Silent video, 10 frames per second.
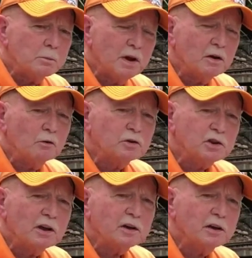big old
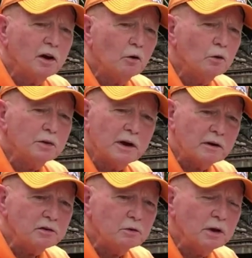suck-in hole
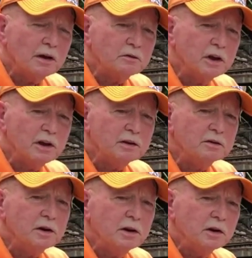there, and you'll have dead
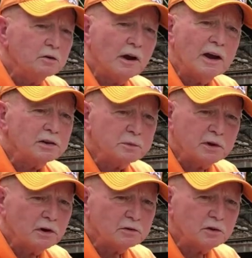grass
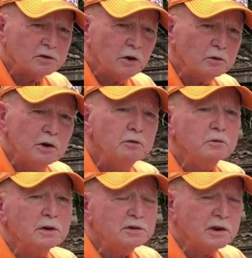because there's no
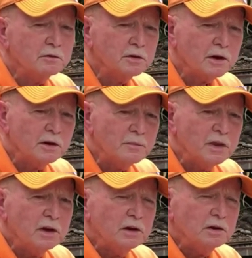nutrients under there.
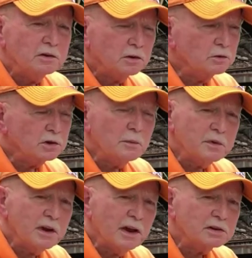So
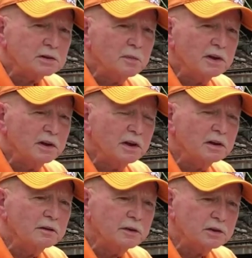something has to be
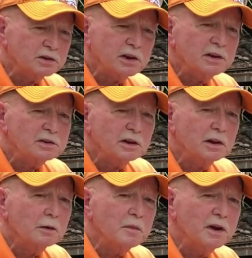done. If it sinks a
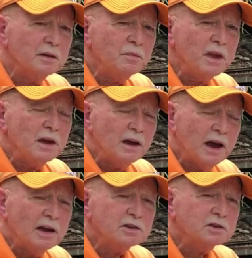little bit,
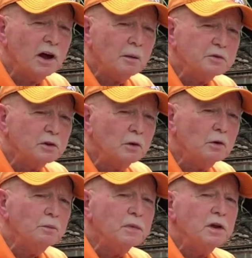adds
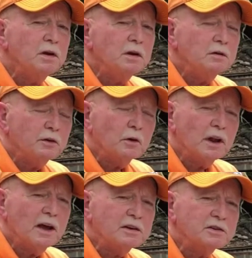topsoil,
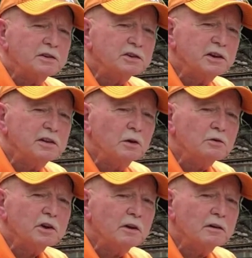fertilize and seed
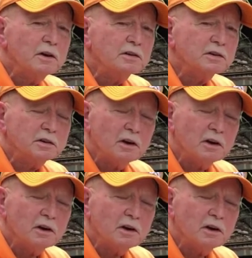those areas, and